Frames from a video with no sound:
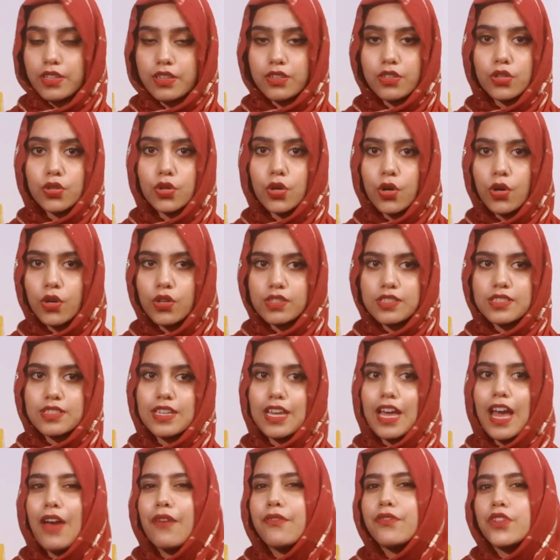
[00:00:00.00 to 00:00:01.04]
The girls, they
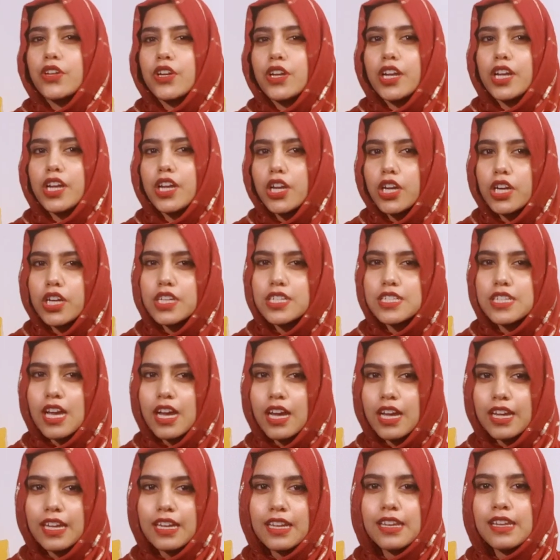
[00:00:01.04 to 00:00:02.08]
have their hair
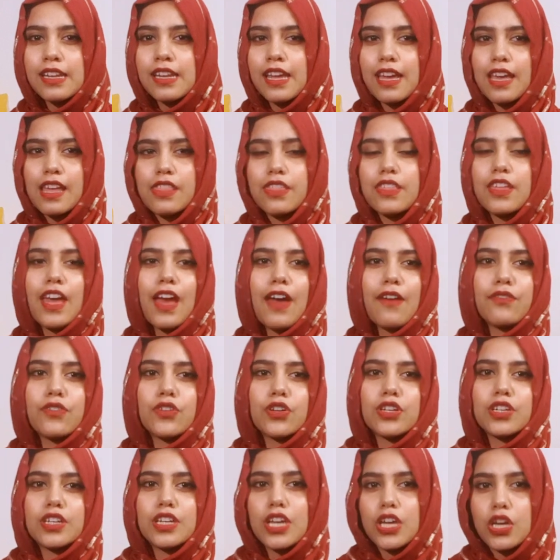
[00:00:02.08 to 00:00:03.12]
done and they have
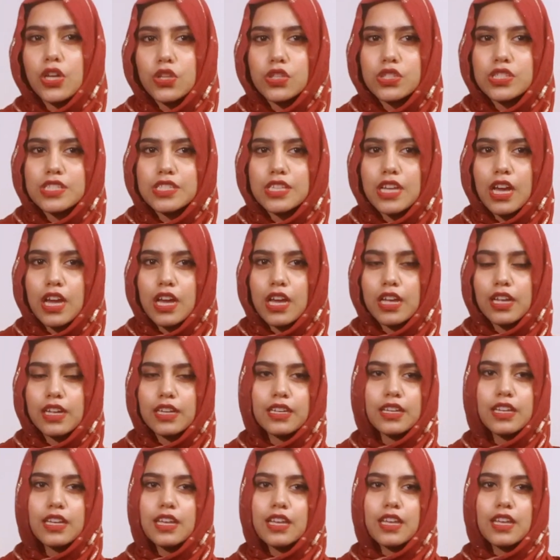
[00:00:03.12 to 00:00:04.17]
their nails
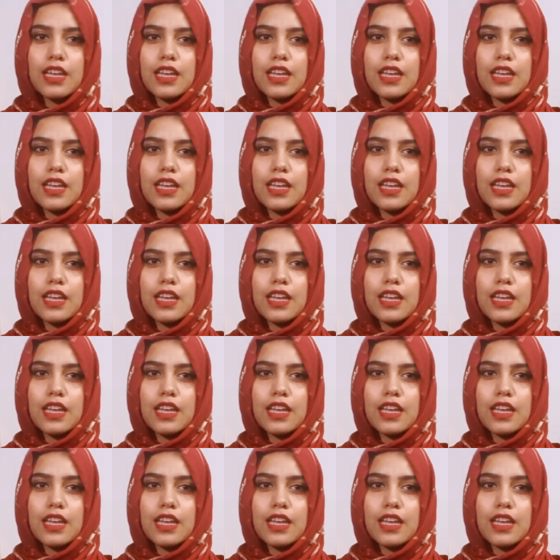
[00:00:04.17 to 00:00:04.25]
done,